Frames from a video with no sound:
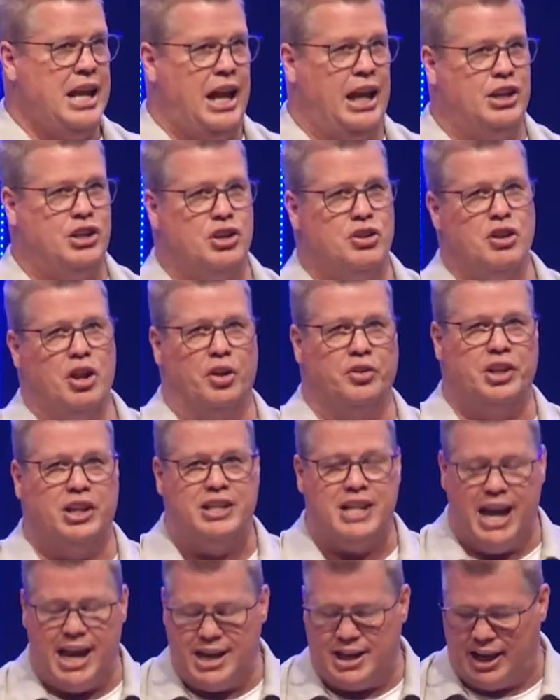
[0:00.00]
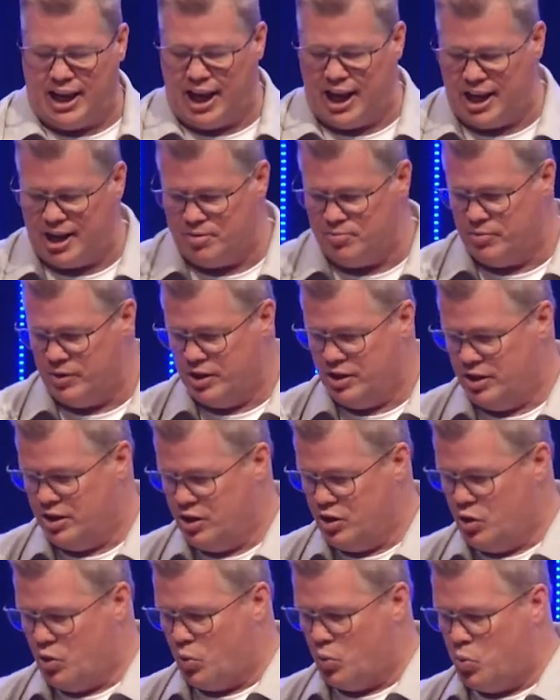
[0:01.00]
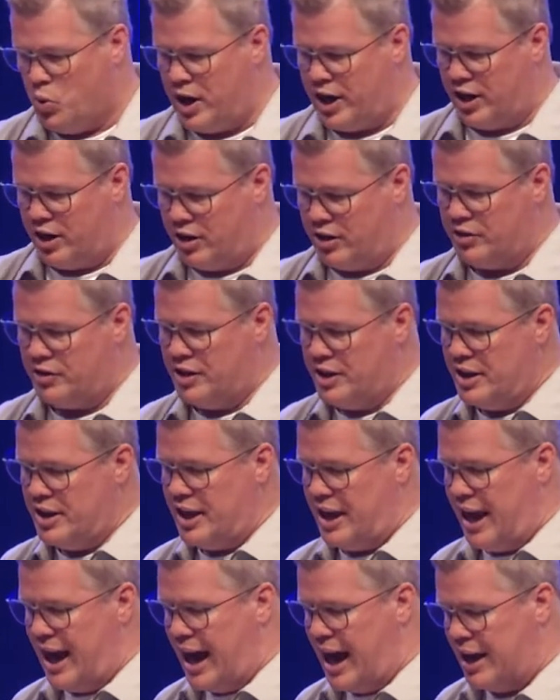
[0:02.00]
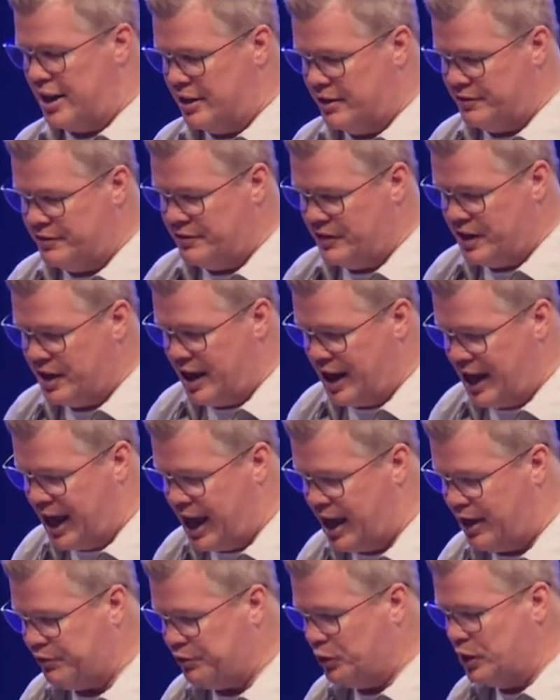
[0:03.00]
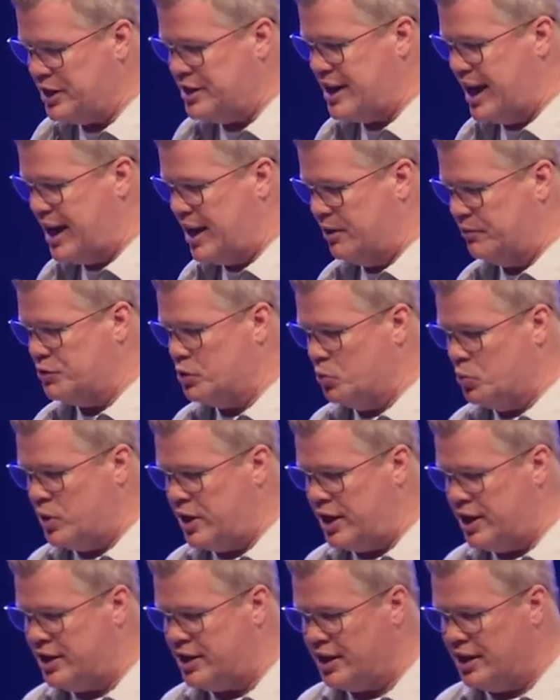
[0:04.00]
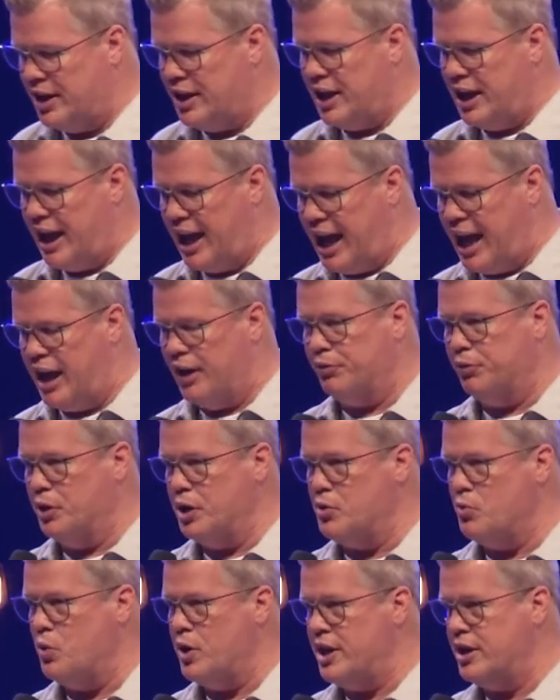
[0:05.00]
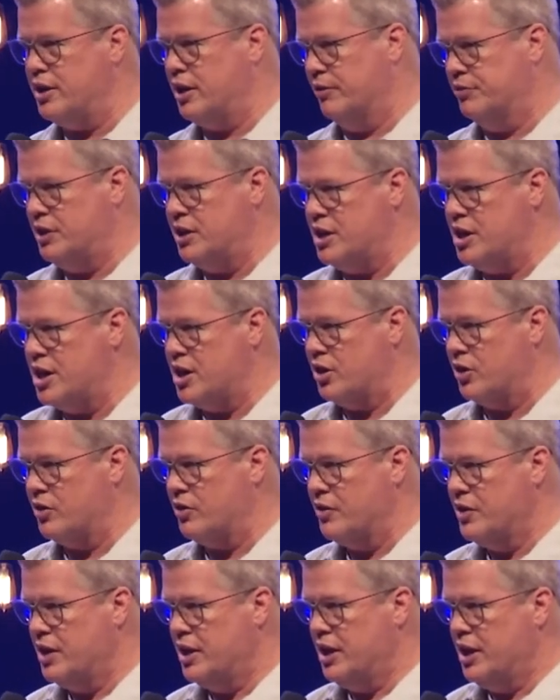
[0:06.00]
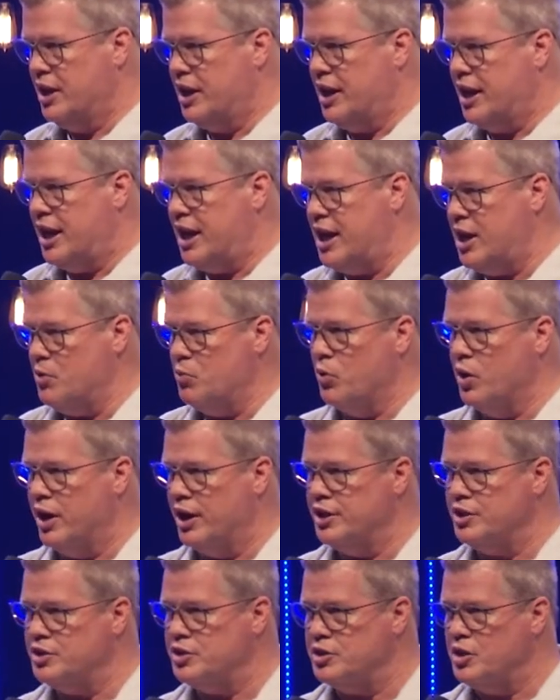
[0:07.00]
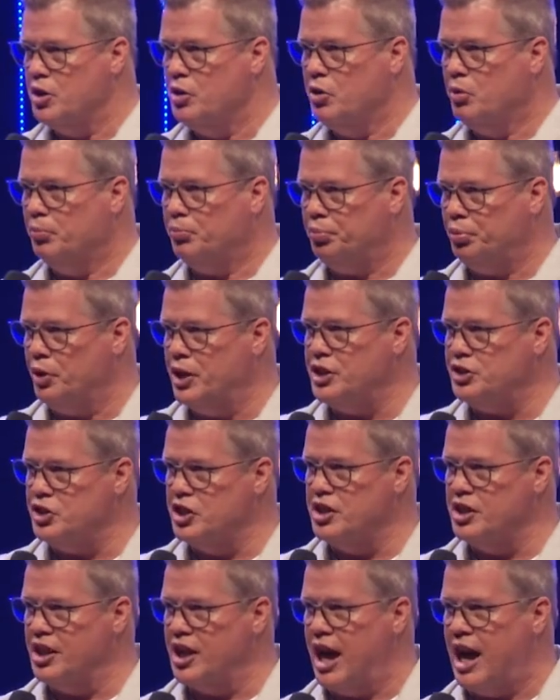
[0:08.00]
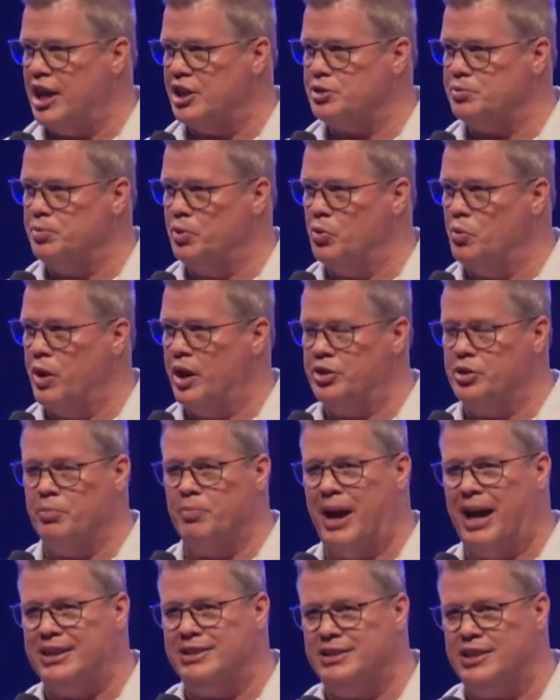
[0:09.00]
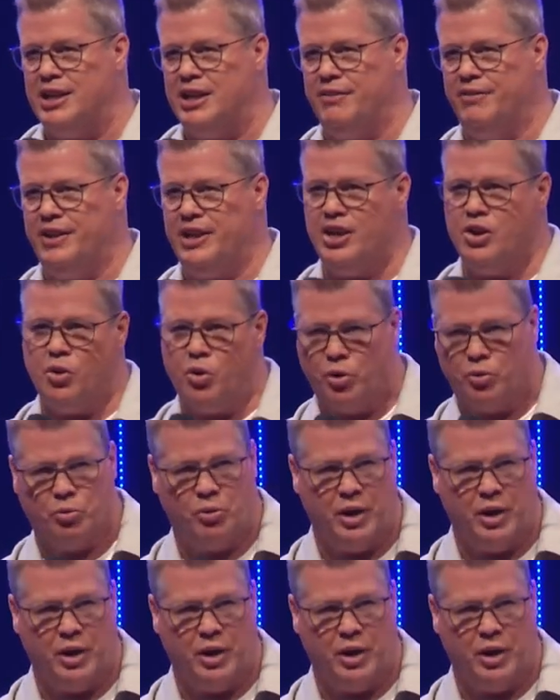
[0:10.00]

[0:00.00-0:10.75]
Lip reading: And do you know the day came where out of every day of the week, every week of the year, he was preaching the gospel, whether by TV or